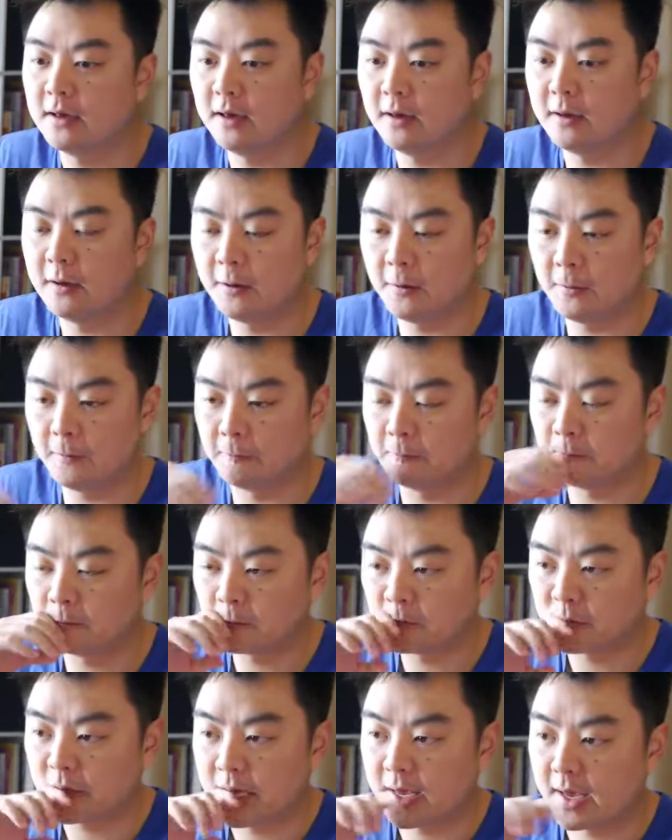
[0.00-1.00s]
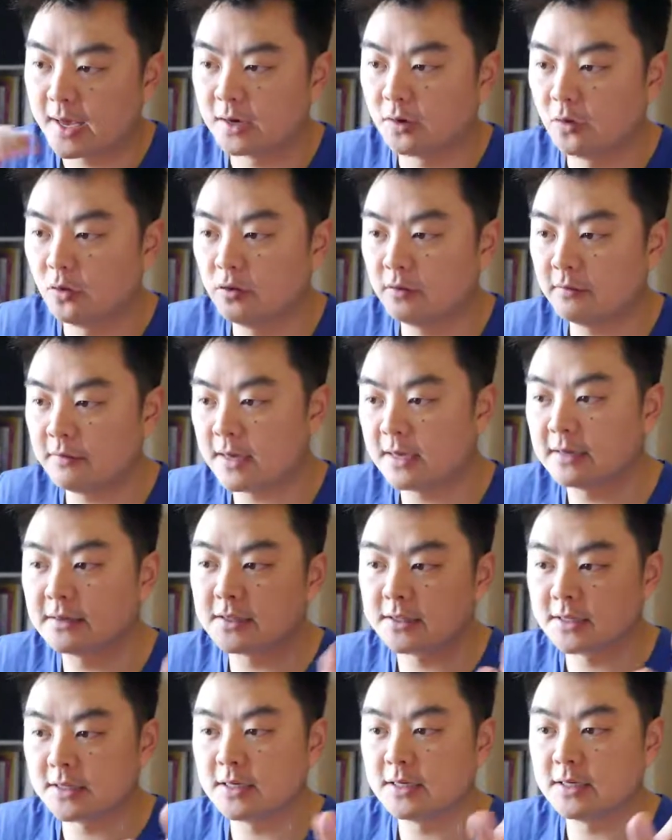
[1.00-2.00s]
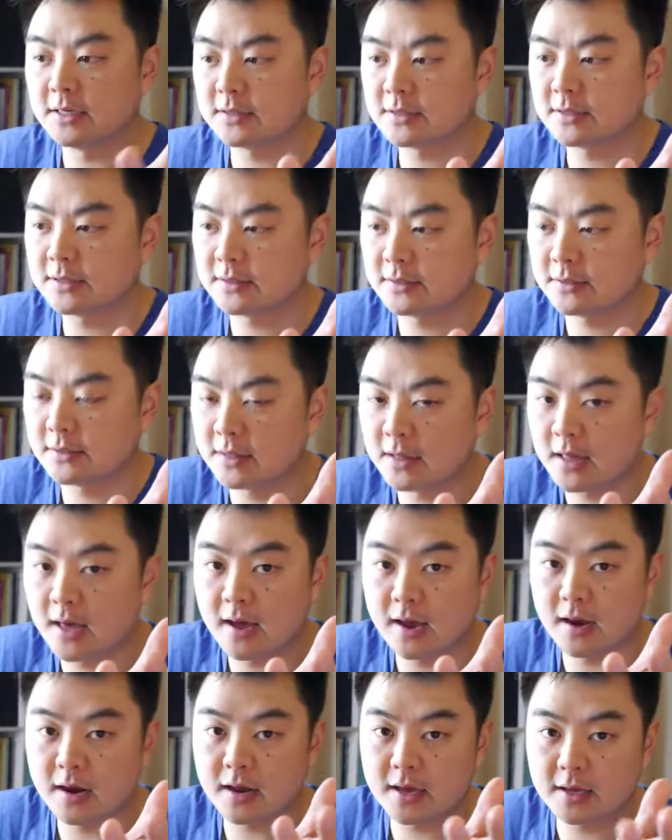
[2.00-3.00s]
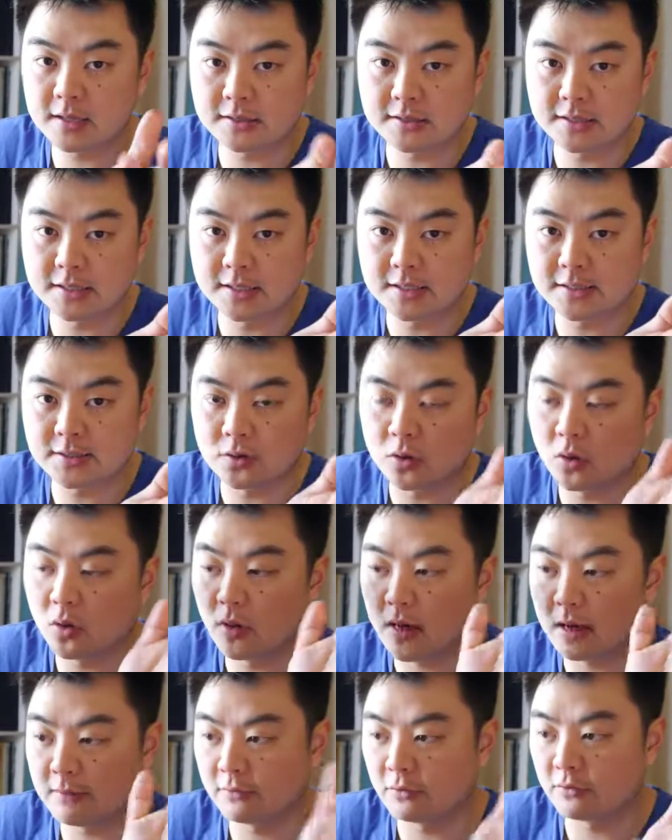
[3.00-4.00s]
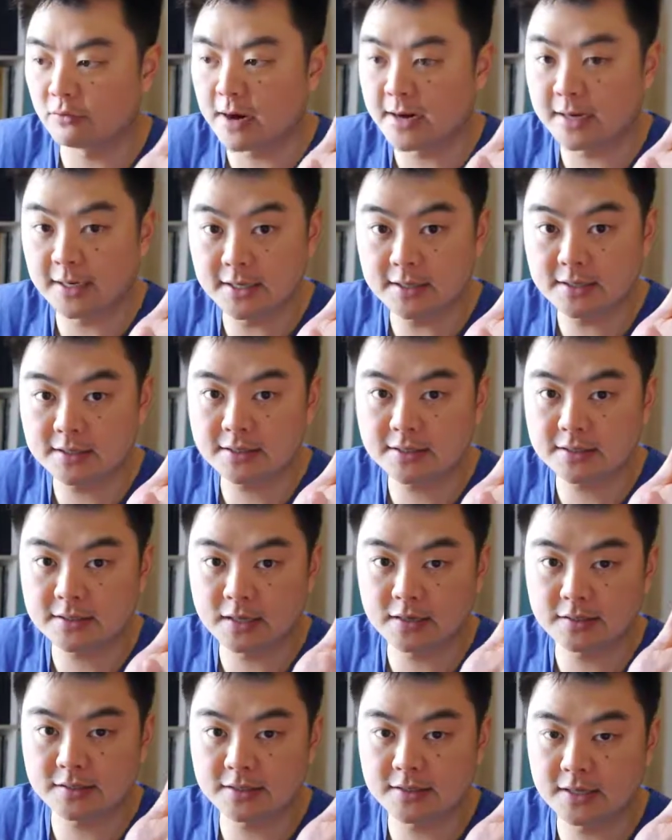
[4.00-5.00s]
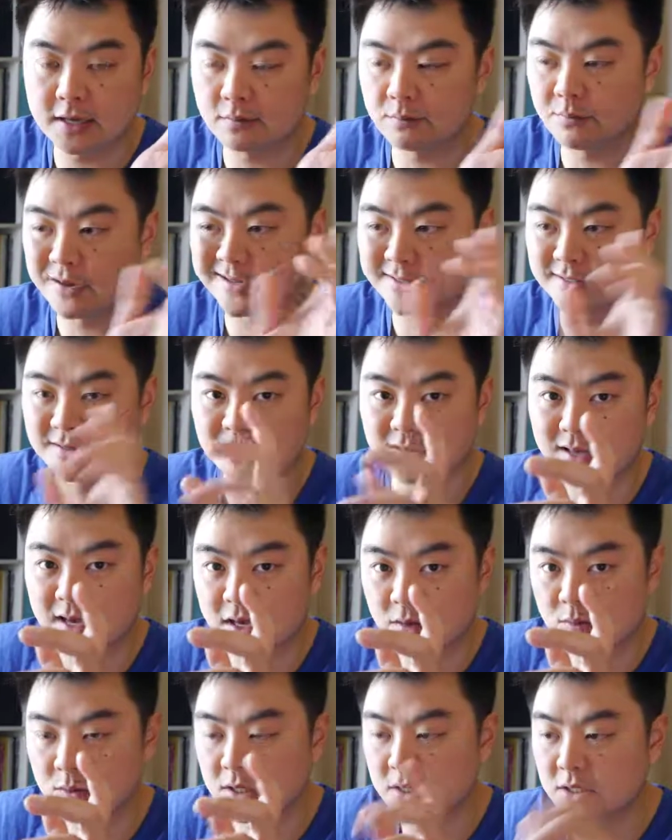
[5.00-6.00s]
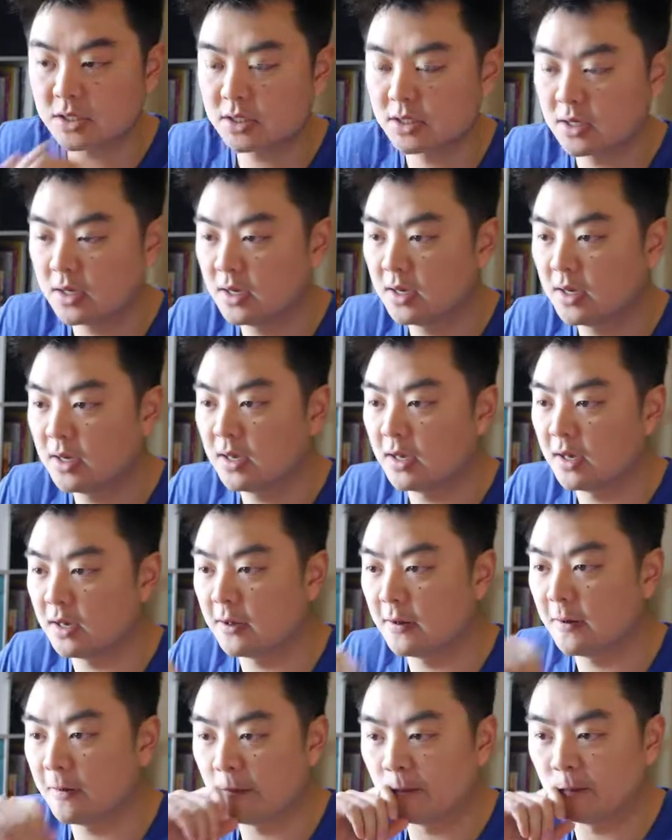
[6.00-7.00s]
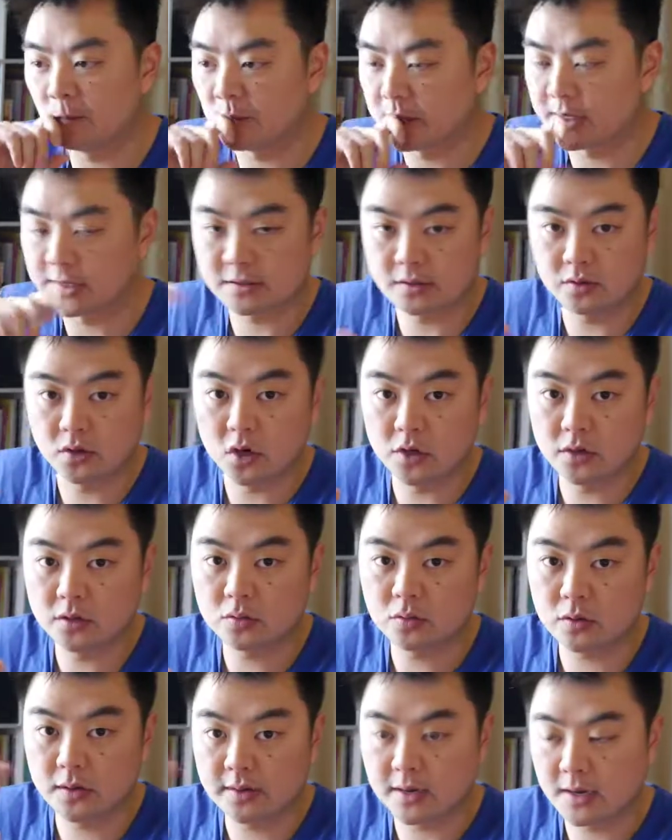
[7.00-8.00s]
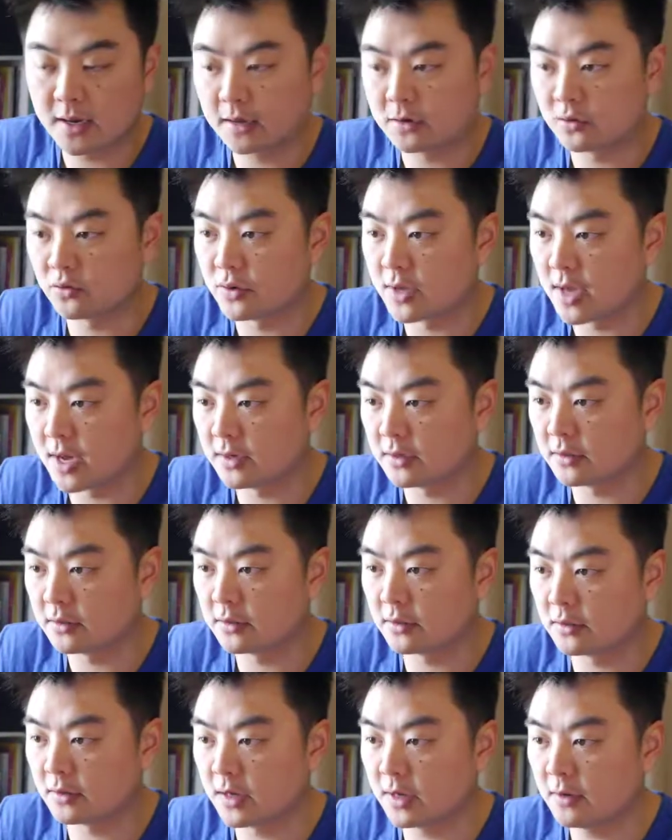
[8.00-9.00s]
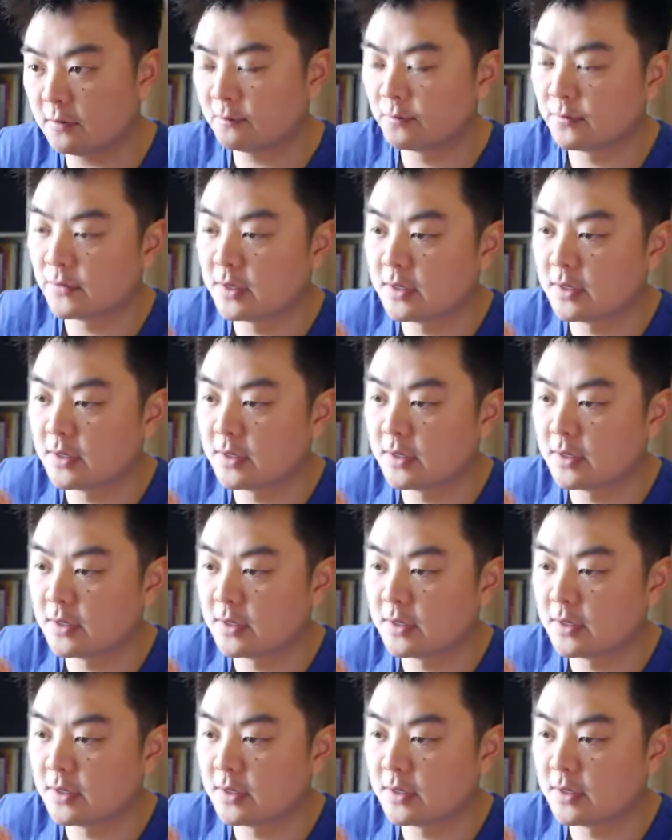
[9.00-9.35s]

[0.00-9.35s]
And all the entities that exist all have a radius that's set based on their image that's loaded when they are created, okay?